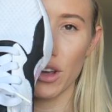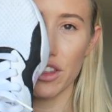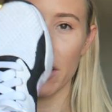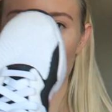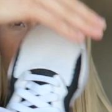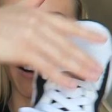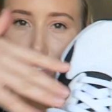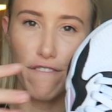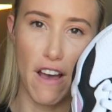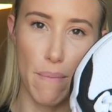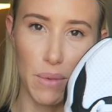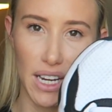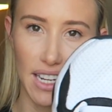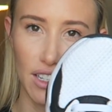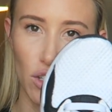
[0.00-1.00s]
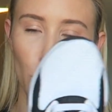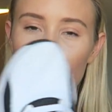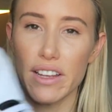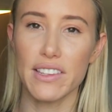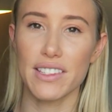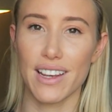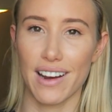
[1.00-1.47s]
with like a feminine
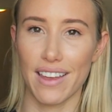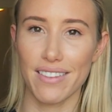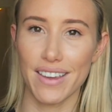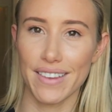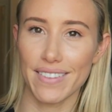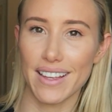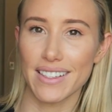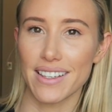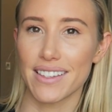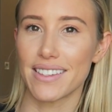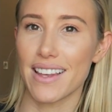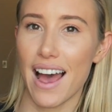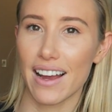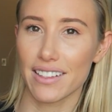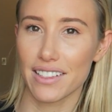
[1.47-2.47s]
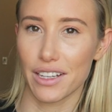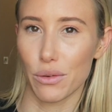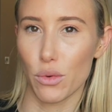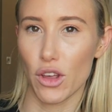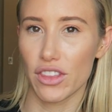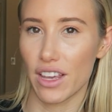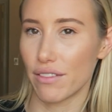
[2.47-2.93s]
twist, and I think that's exactly
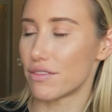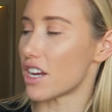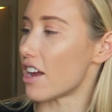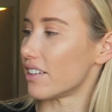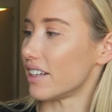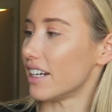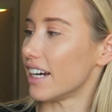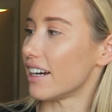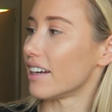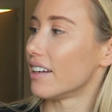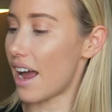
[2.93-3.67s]
what they've done here.